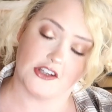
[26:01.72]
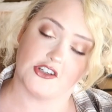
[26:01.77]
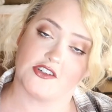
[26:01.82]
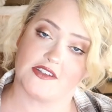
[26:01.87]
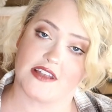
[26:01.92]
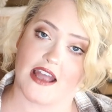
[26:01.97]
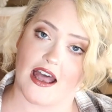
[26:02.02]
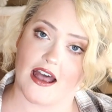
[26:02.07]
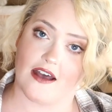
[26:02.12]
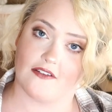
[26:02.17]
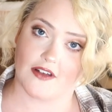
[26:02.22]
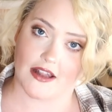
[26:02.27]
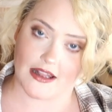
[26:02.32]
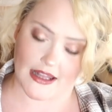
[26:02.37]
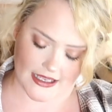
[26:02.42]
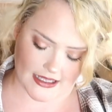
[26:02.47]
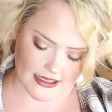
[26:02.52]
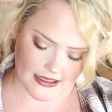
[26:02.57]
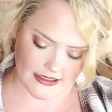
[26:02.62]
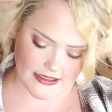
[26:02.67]
and just have
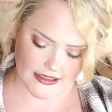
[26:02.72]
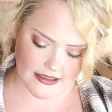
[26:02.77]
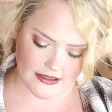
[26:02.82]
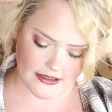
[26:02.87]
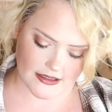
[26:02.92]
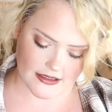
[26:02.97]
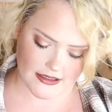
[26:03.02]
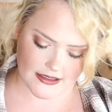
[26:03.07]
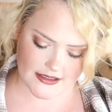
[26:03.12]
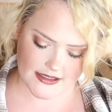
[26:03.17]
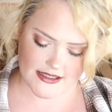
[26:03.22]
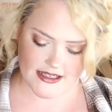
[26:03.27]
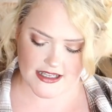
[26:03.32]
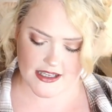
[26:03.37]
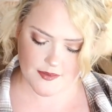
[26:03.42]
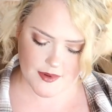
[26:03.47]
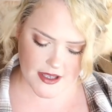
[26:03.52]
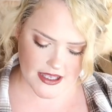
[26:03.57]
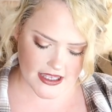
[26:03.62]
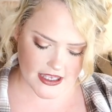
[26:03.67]
like a little
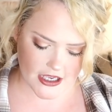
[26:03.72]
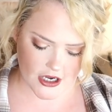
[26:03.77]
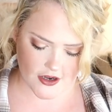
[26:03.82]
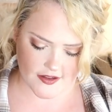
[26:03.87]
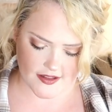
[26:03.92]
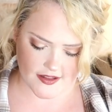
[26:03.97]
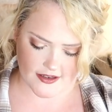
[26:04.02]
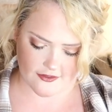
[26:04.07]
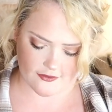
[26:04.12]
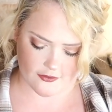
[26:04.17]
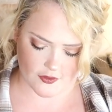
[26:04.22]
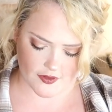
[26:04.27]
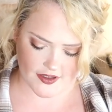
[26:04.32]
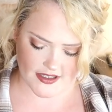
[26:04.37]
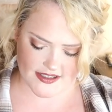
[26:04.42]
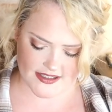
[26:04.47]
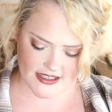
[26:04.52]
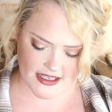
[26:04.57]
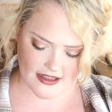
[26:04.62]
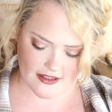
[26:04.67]
sneak peek here, and then
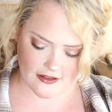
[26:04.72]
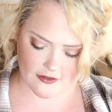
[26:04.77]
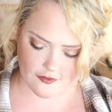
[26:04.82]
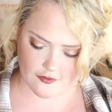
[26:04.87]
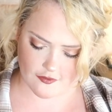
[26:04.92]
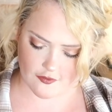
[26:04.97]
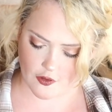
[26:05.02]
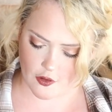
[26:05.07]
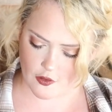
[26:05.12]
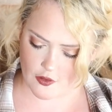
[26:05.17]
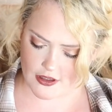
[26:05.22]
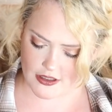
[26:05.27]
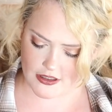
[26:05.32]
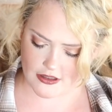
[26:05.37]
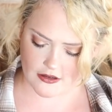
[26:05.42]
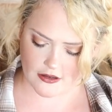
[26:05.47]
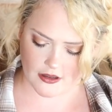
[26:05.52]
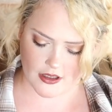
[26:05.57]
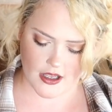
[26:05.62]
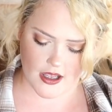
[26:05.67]
fully see the full
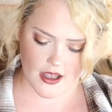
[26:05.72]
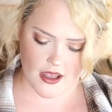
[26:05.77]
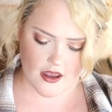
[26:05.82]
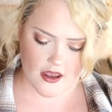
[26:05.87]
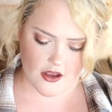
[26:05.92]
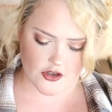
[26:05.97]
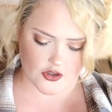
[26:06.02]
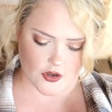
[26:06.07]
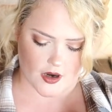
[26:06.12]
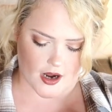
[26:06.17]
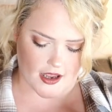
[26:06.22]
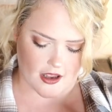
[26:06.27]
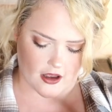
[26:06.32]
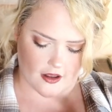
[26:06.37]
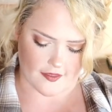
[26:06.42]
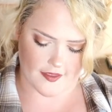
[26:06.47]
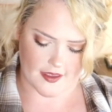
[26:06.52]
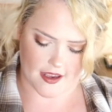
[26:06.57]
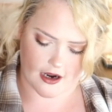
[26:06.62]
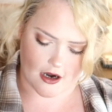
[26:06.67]
little try
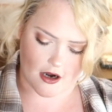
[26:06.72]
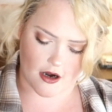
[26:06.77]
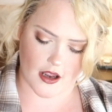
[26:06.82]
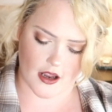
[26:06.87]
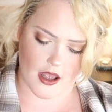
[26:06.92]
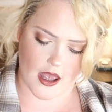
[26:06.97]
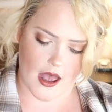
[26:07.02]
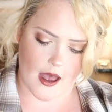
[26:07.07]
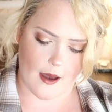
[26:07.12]
on there.